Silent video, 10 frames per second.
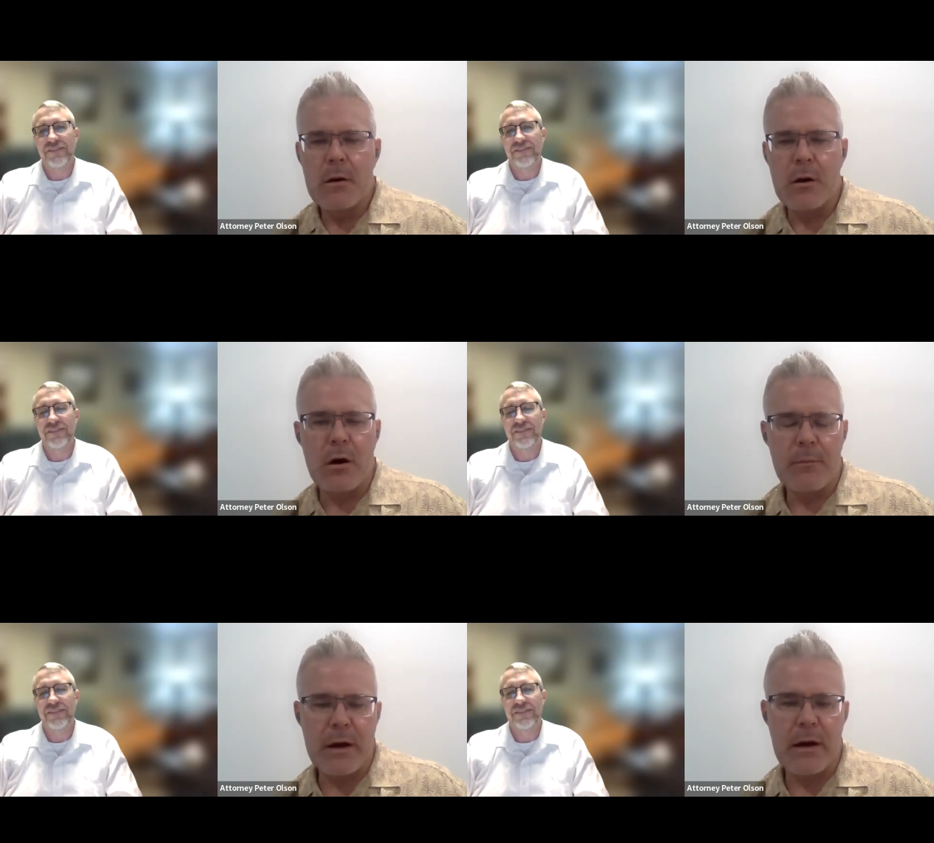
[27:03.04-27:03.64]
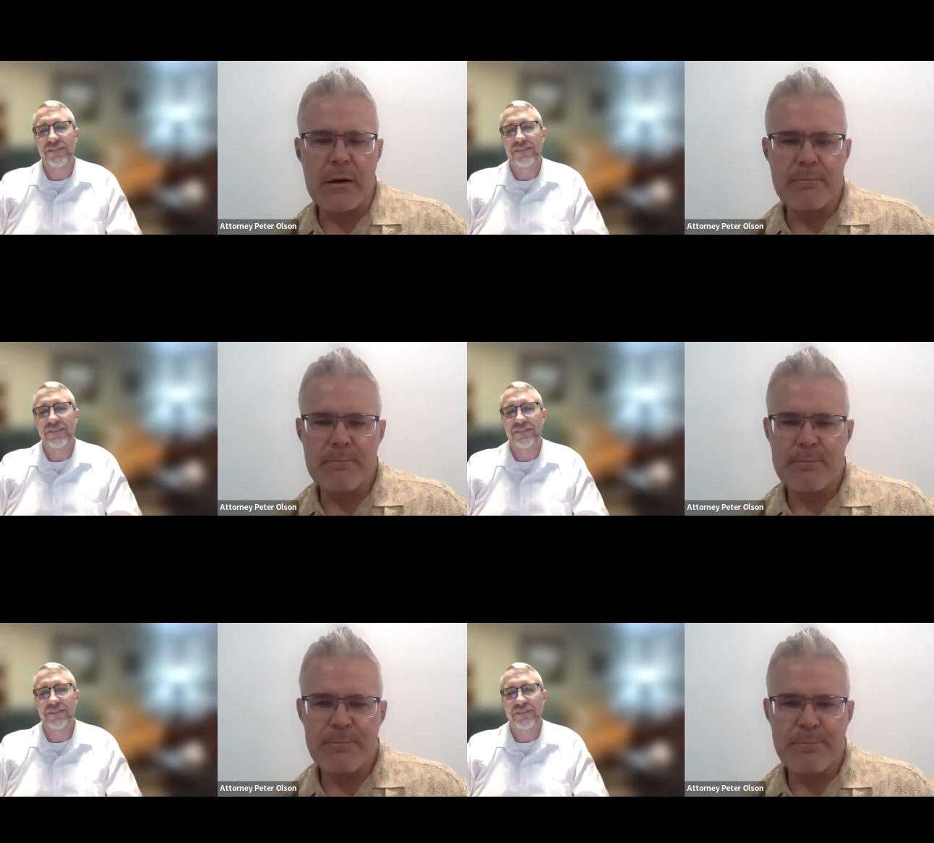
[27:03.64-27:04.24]
Speaker 1: no yeah I,
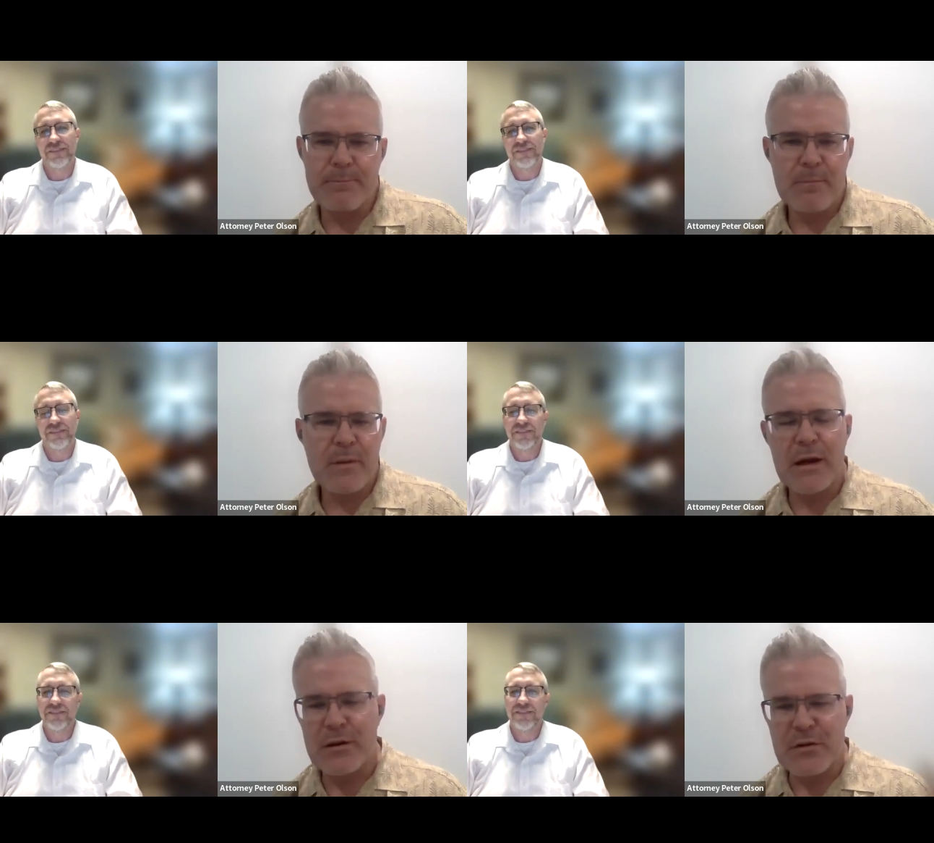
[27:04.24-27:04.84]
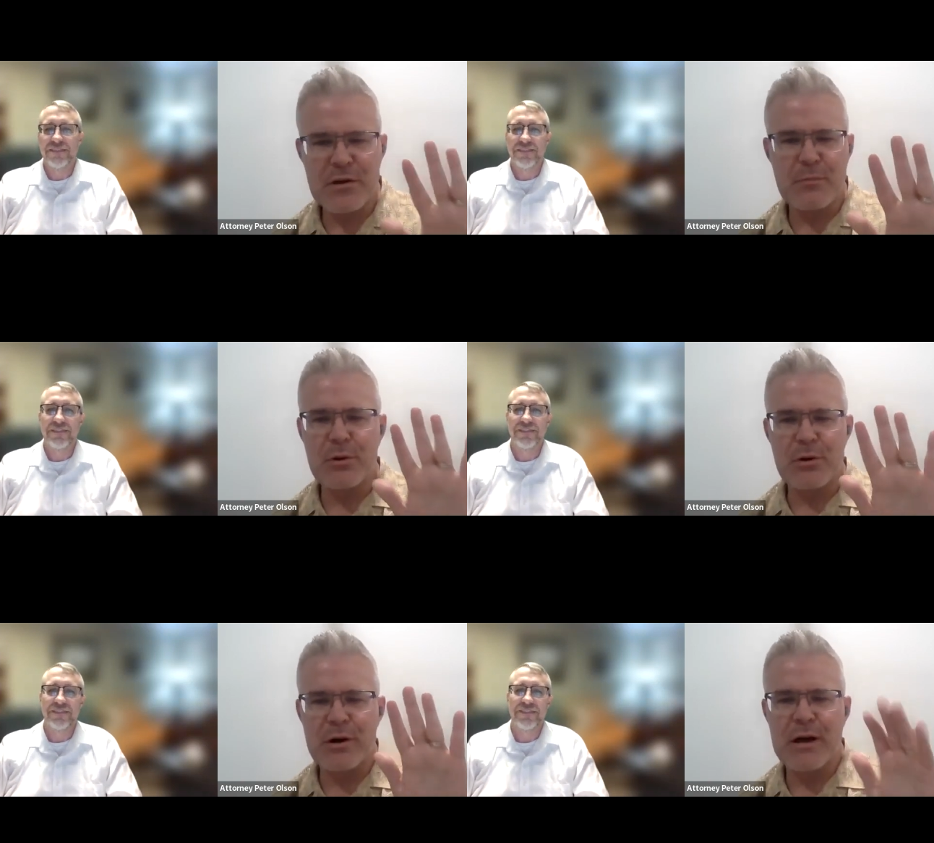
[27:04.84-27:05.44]
they had a
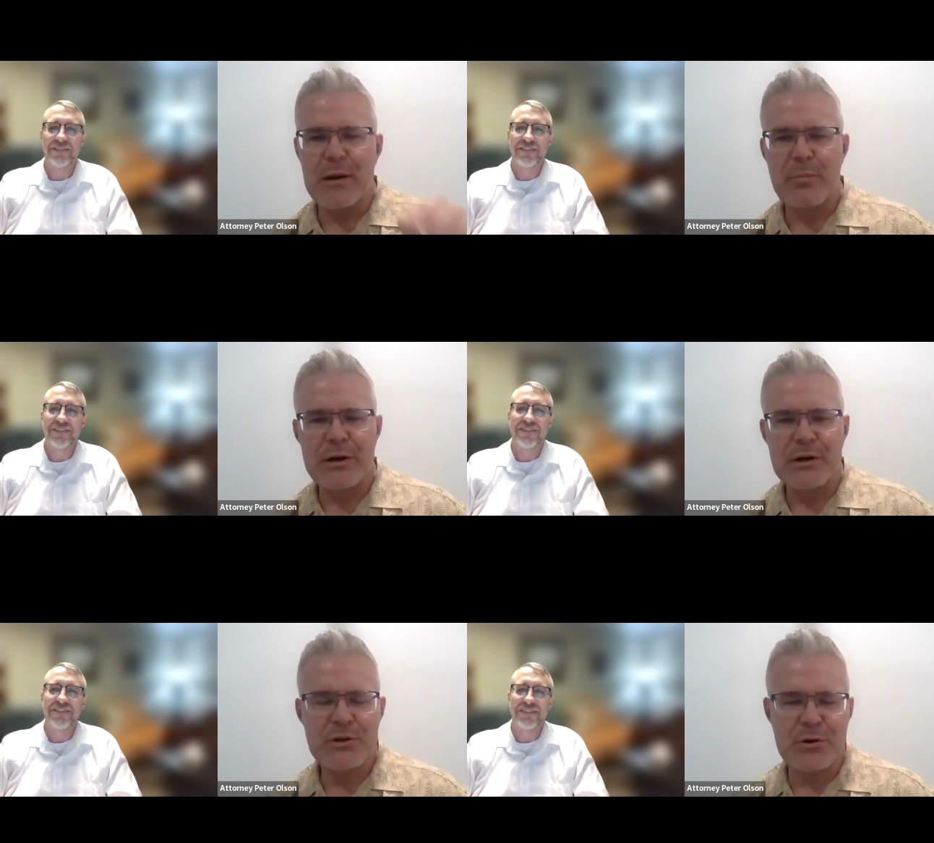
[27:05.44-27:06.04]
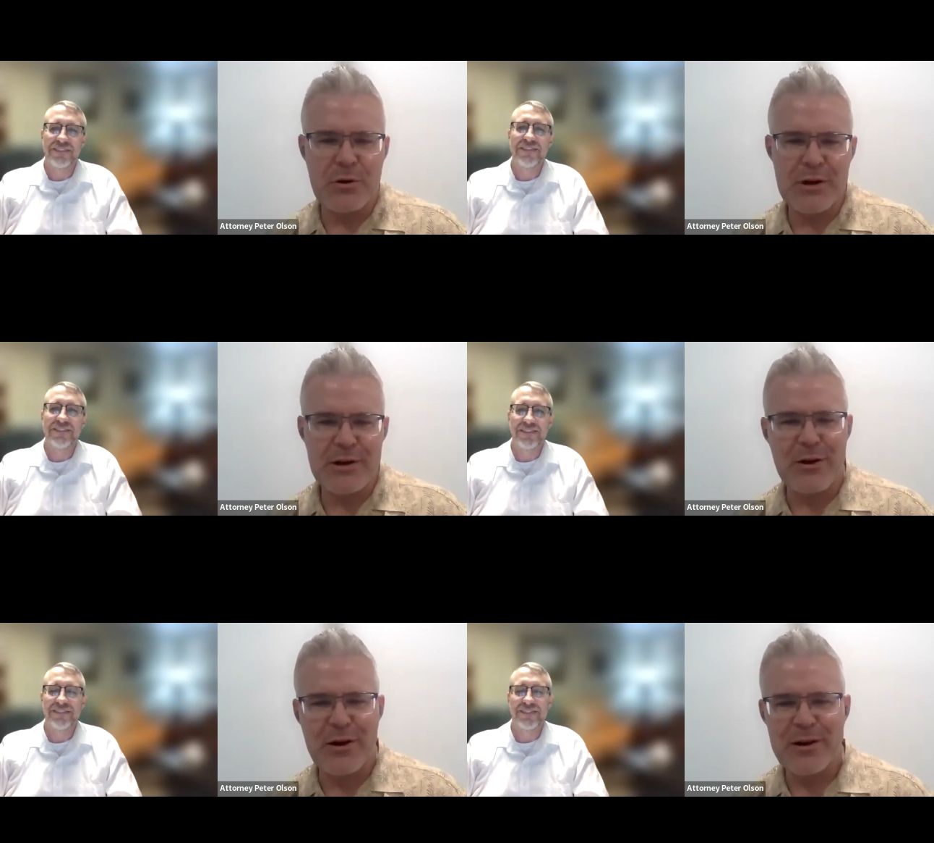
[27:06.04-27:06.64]
similar kind of picture
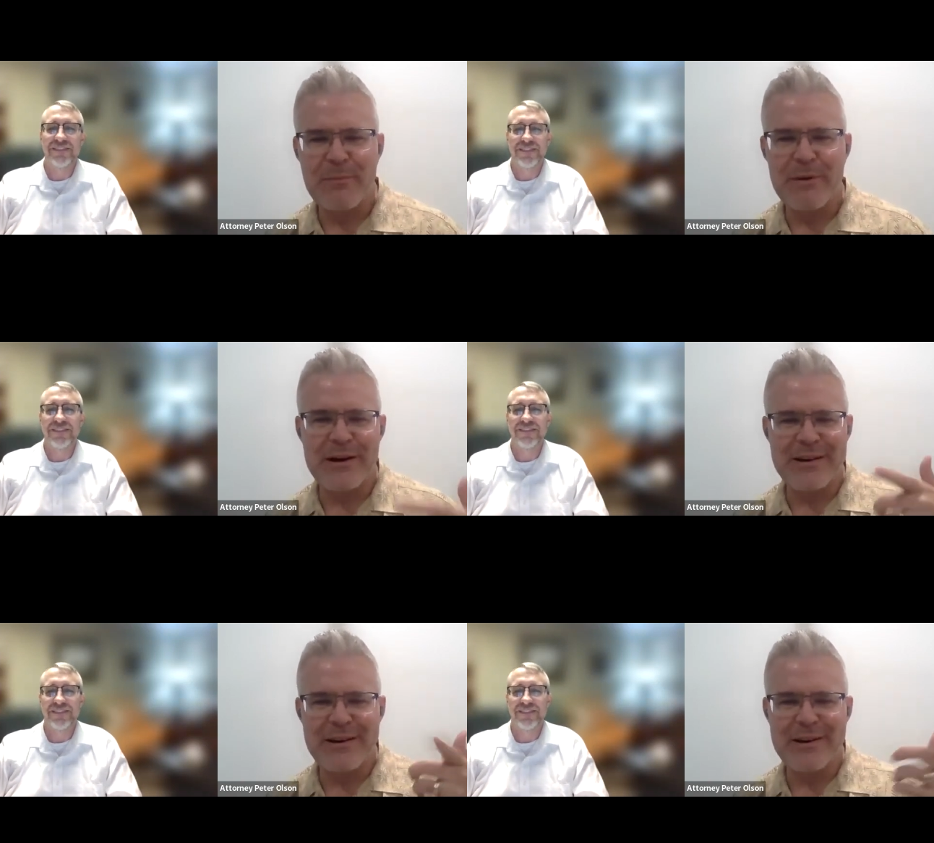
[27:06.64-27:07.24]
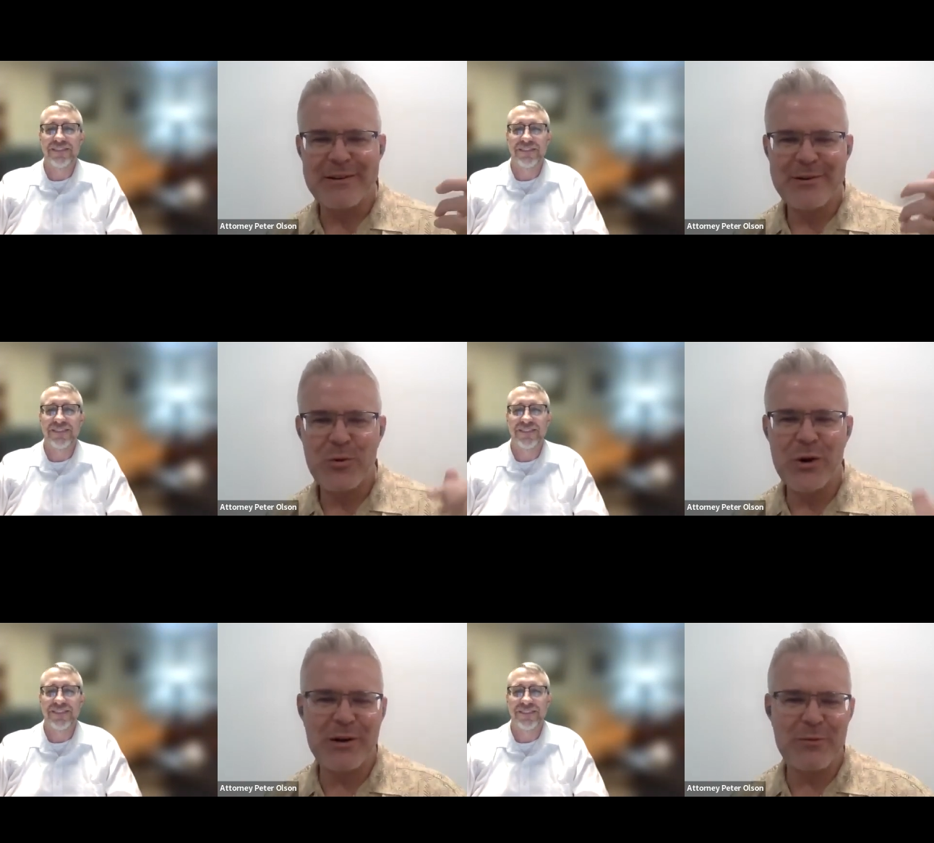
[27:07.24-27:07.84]
in in my uh,
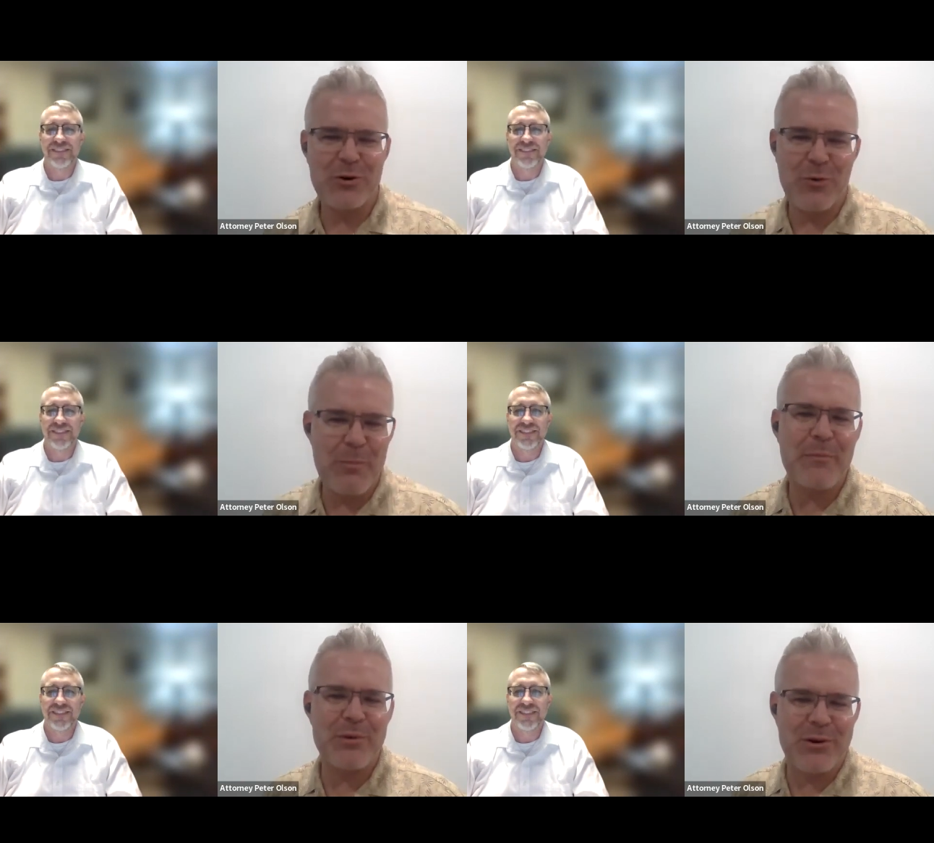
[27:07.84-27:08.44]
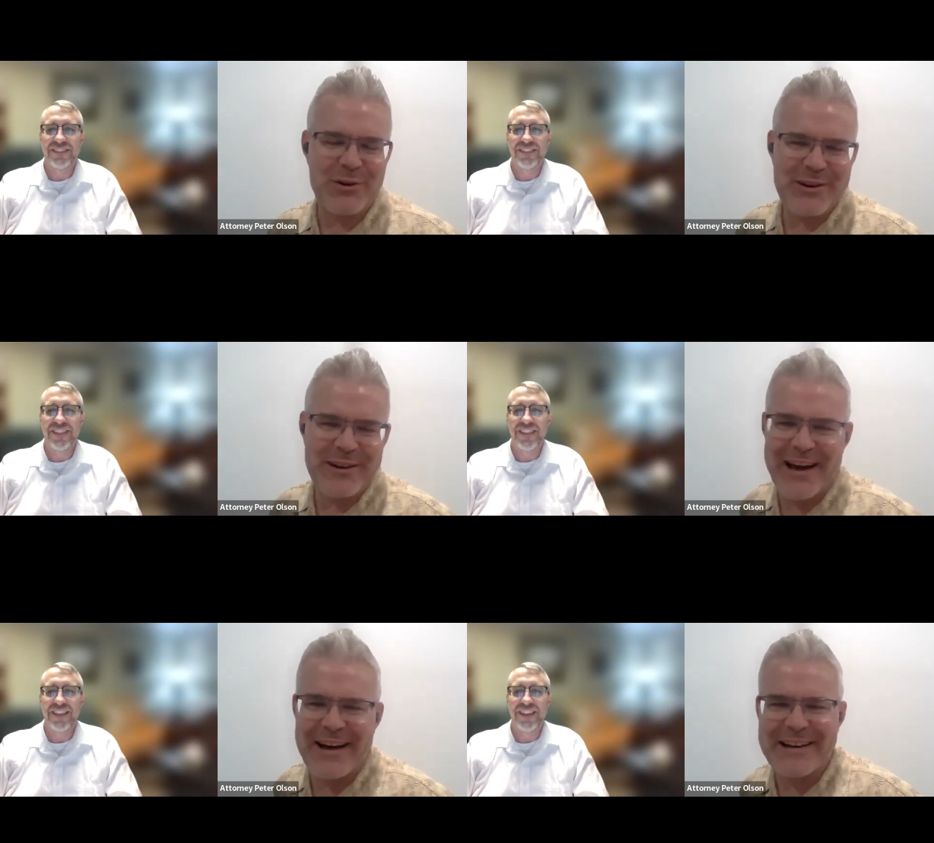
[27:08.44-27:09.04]
weekend to remember
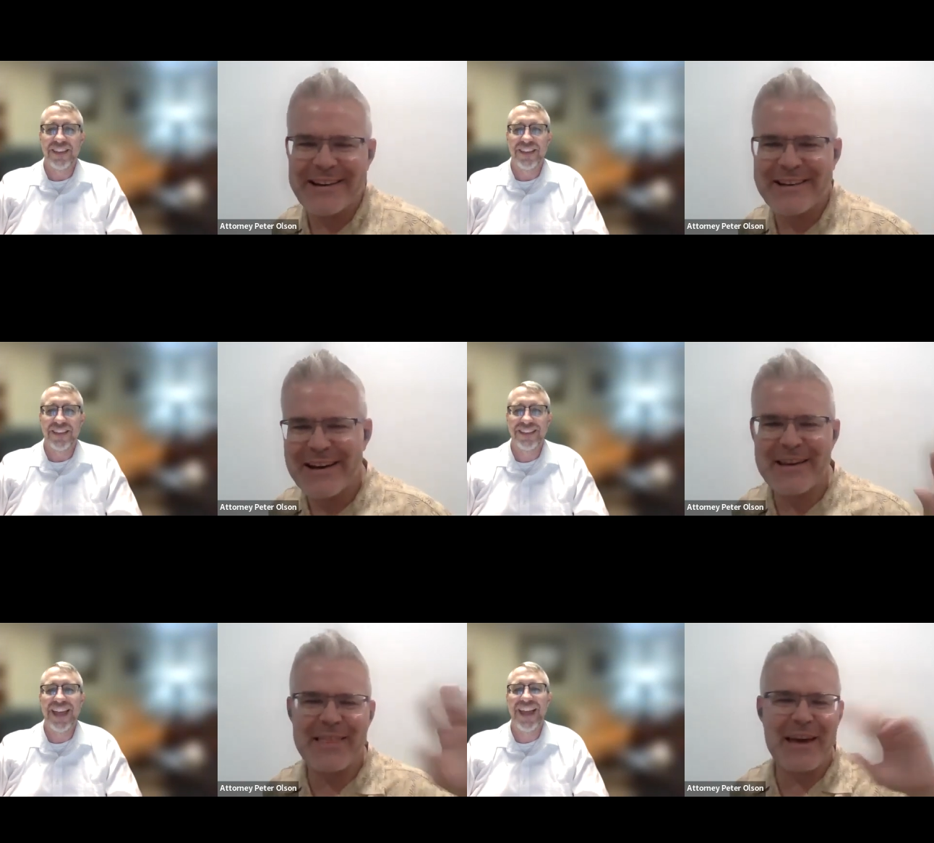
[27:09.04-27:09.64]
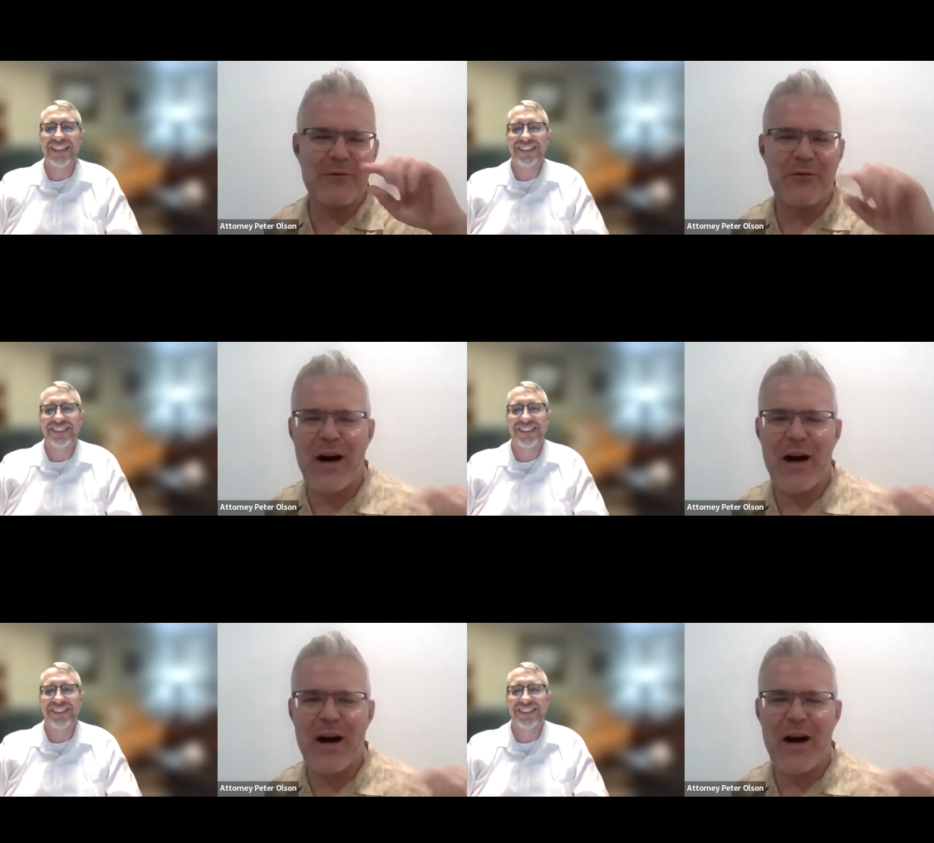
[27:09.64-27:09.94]
guide i think they yeah.